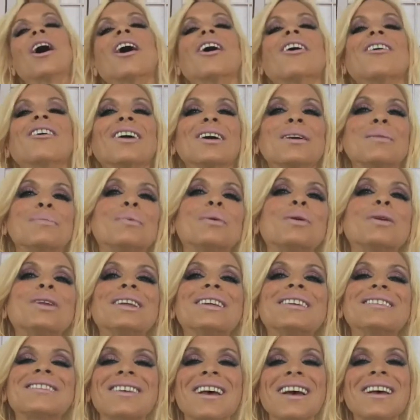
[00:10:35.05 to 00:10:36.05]
All right,
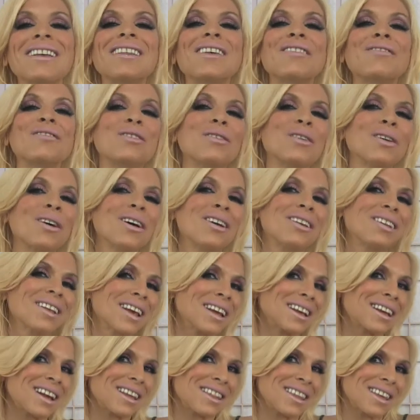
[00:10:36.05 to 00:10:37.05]
beauties. I love you all
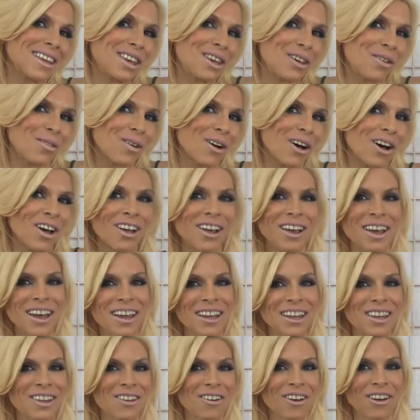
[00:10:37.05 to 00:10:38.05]
and I thank you all
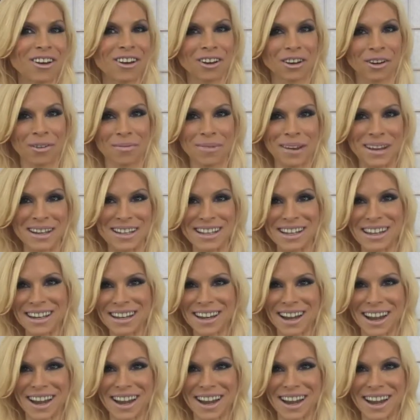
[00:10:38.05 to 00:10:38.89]
and y'all are amazing.